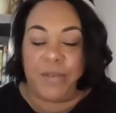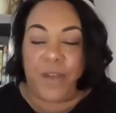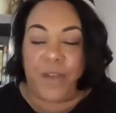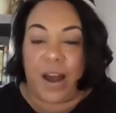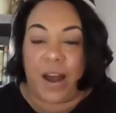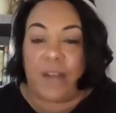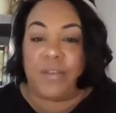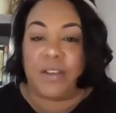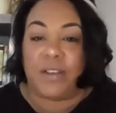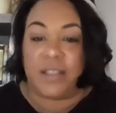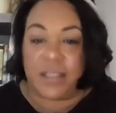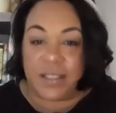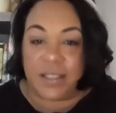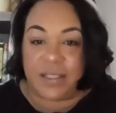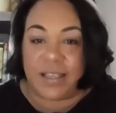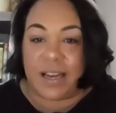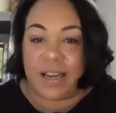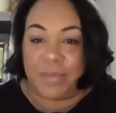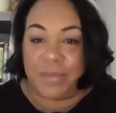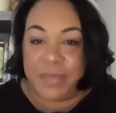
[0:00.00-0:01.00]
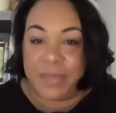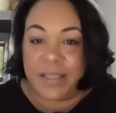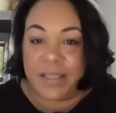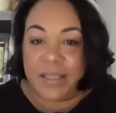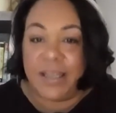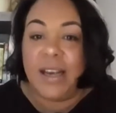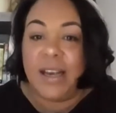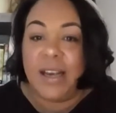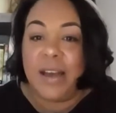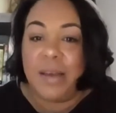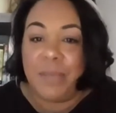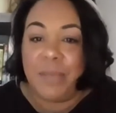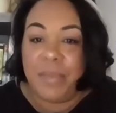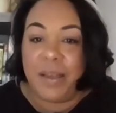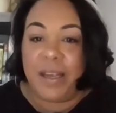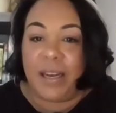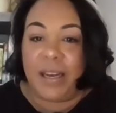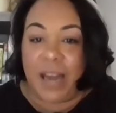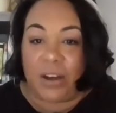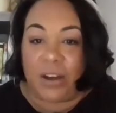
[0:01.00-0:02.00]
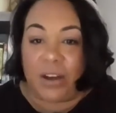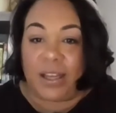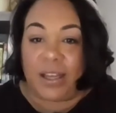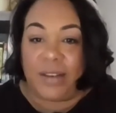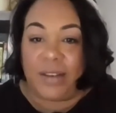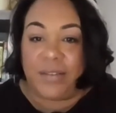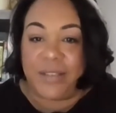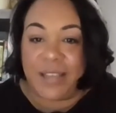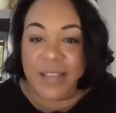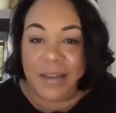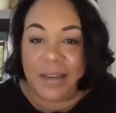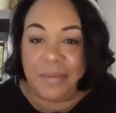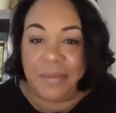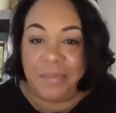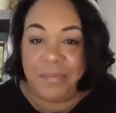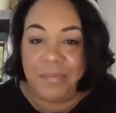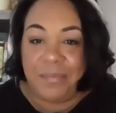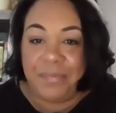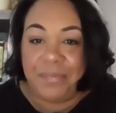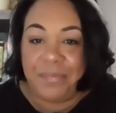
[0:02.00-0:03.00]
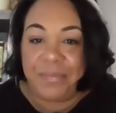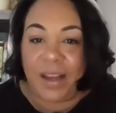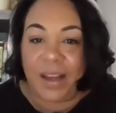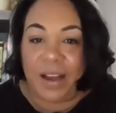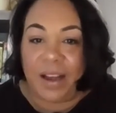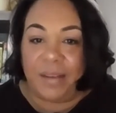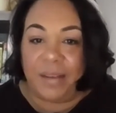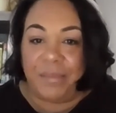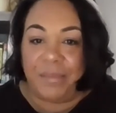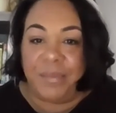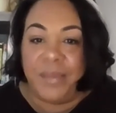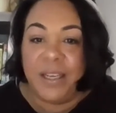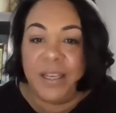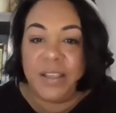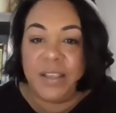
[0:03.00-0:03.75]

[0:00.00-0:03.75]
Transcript: 5 or 6 times in our lifetime.